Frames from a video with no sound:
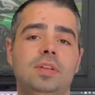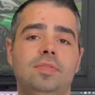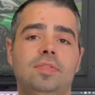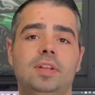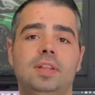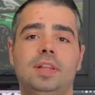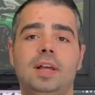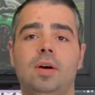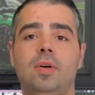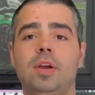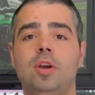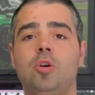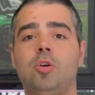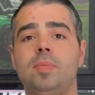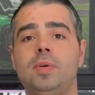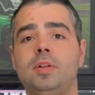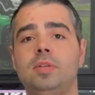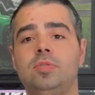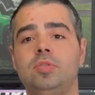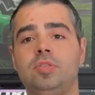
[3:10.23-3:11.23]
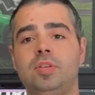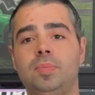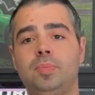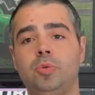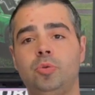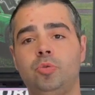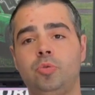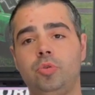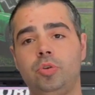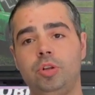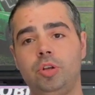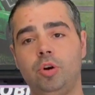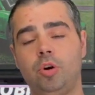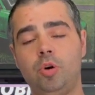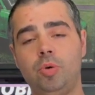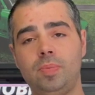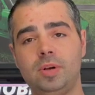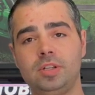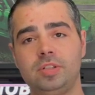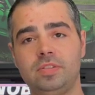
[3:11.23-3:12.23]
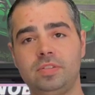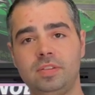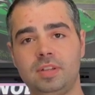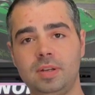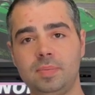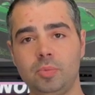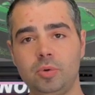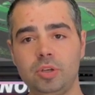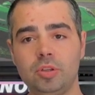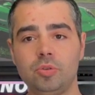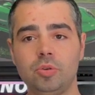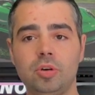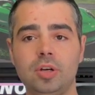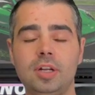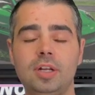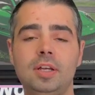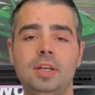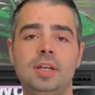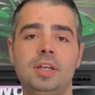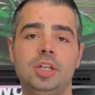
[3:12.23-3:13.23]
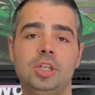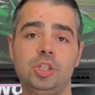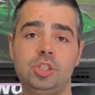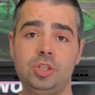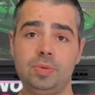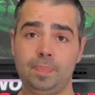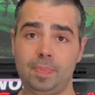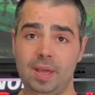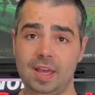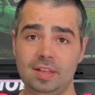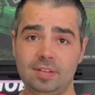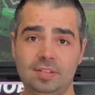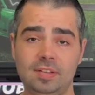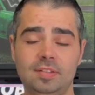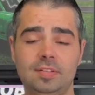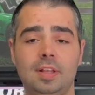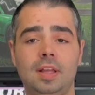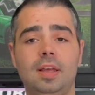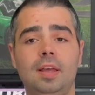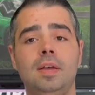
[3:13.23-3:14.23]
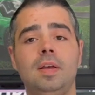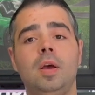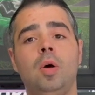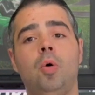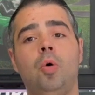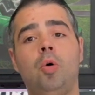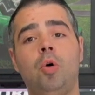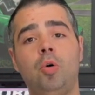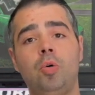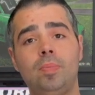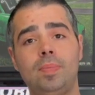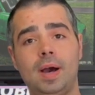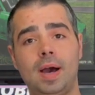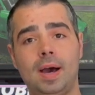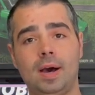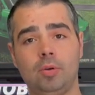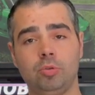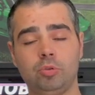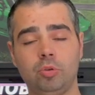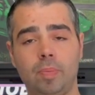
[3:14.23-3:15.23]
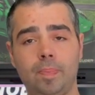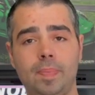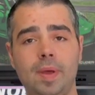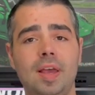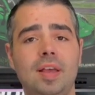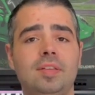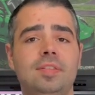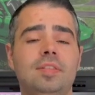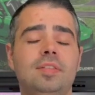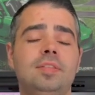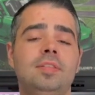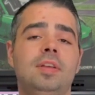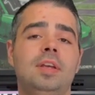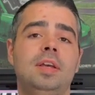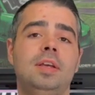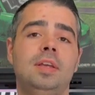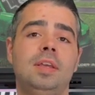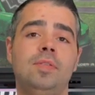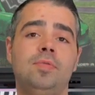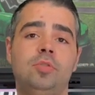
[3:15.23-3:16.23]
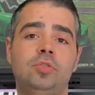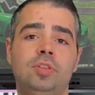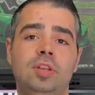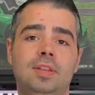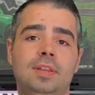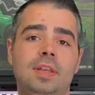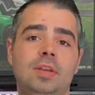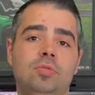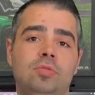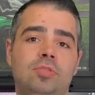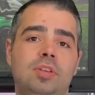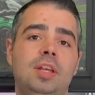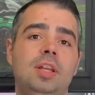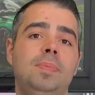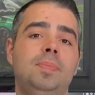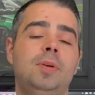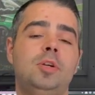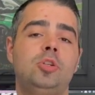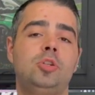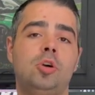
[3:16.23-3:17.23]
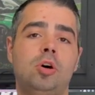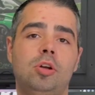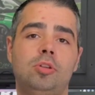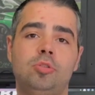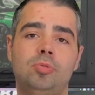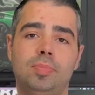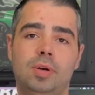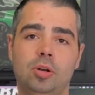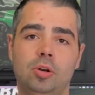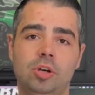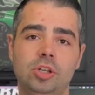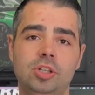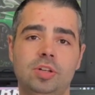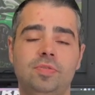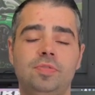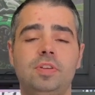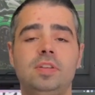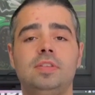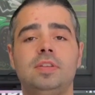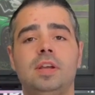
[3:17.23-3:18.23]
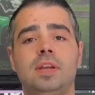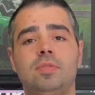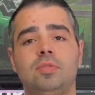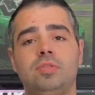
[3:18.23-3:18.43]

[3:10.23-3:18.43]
I suggest you either find a parts distributor or an auto parts shop, one that has a registered number, a physical store, where you can go and buy with a guarantee, okay?